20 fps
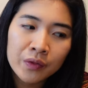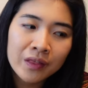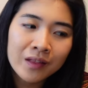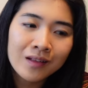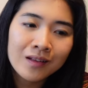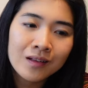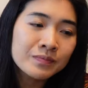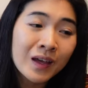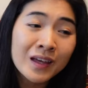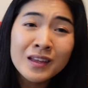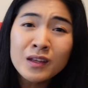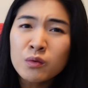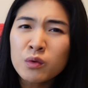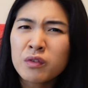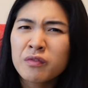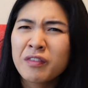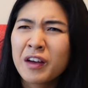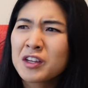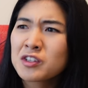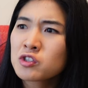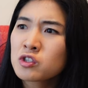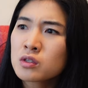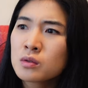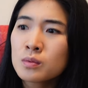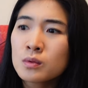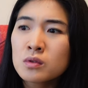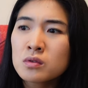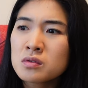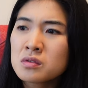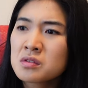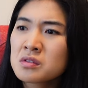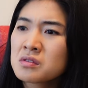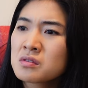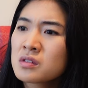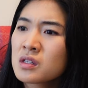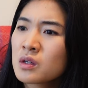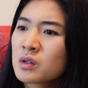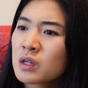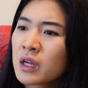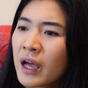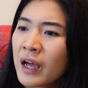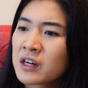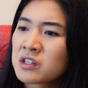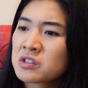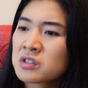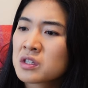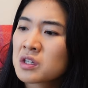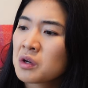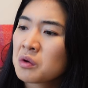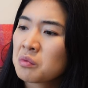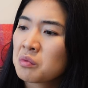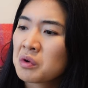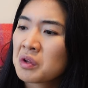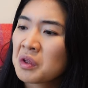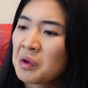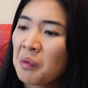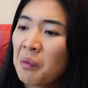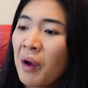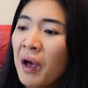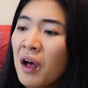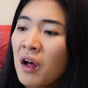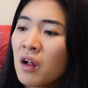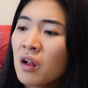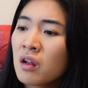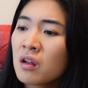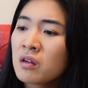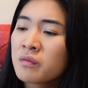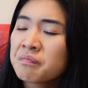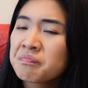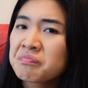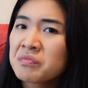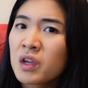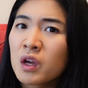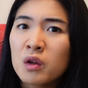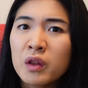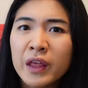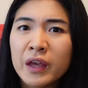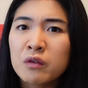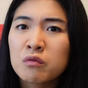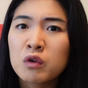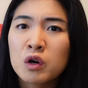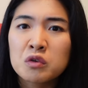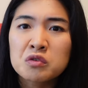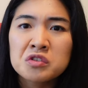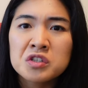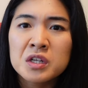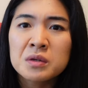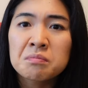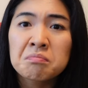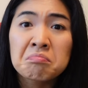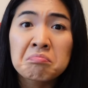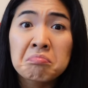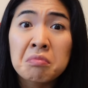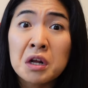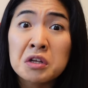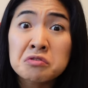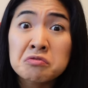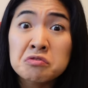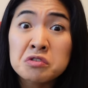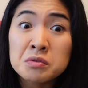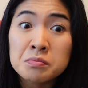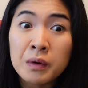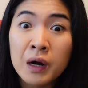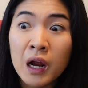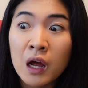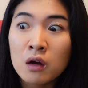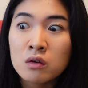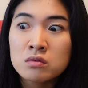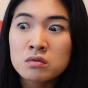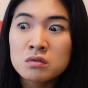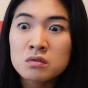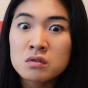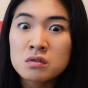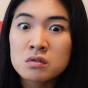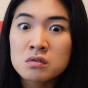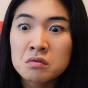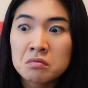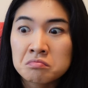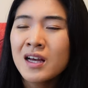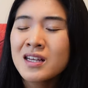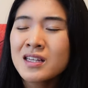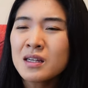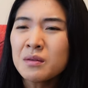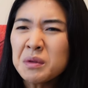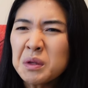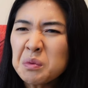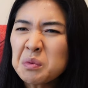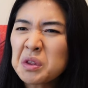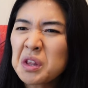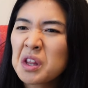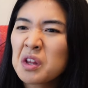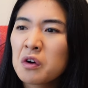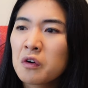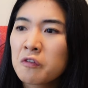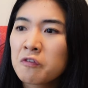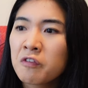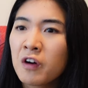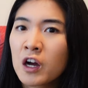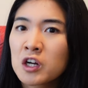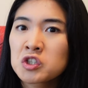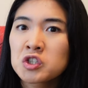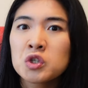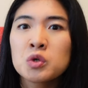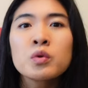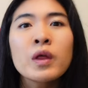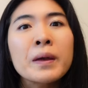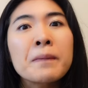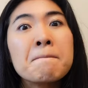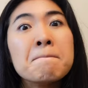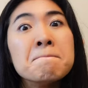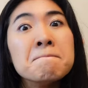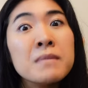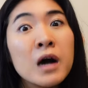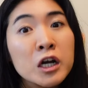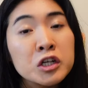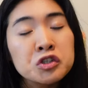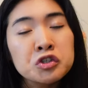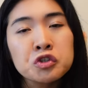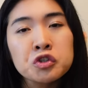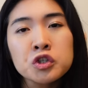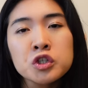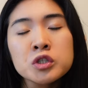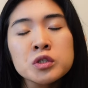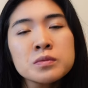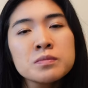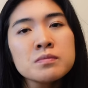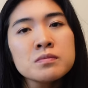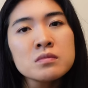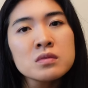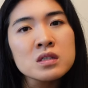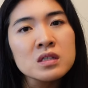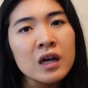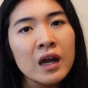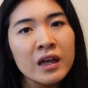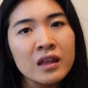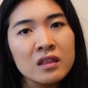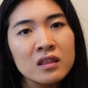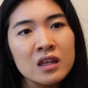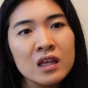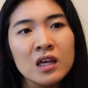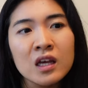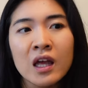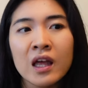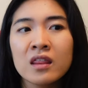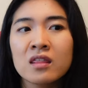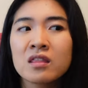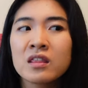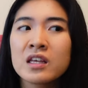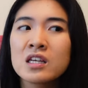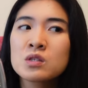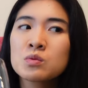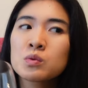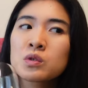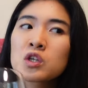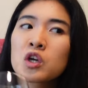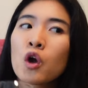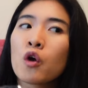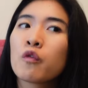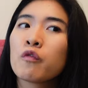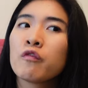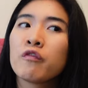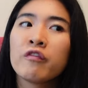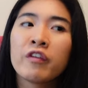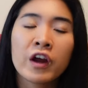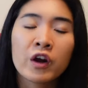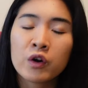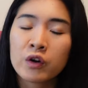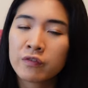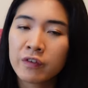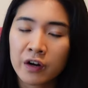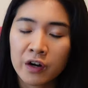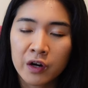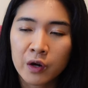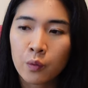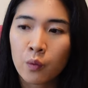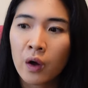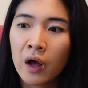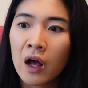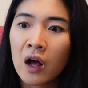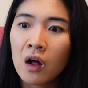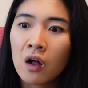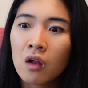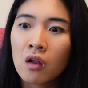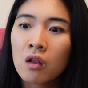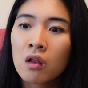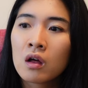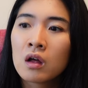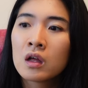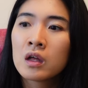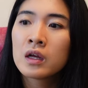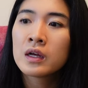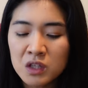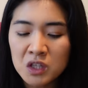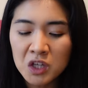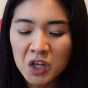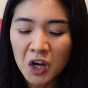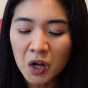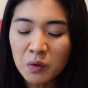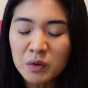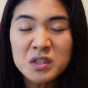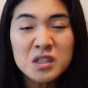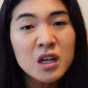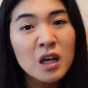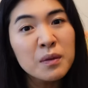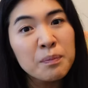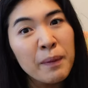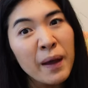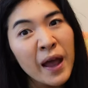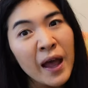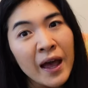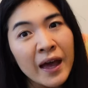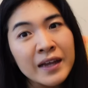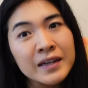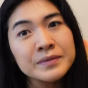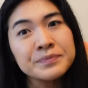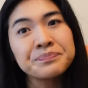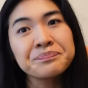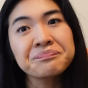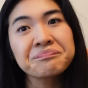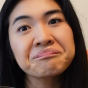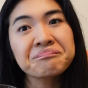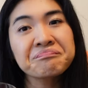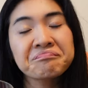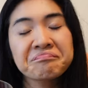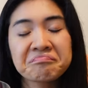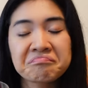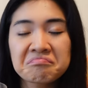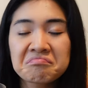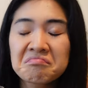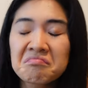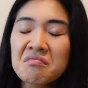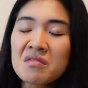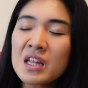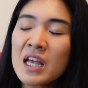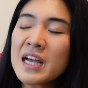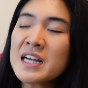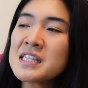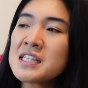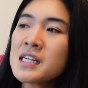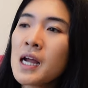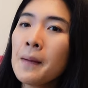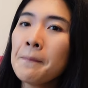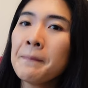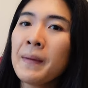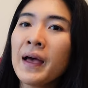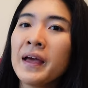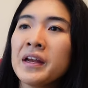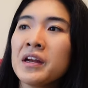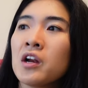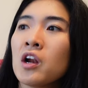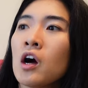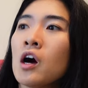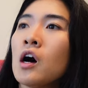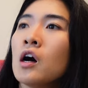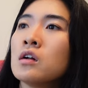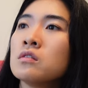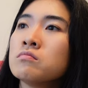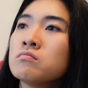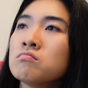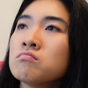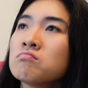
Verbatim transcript: with, I think with vegetables, it would actually go really well. Like roasted Brussels sprouts. Something with a little funk too, like mushrooms, I think, and this would go very, very well. You know, it's not bad. It's not bad at all.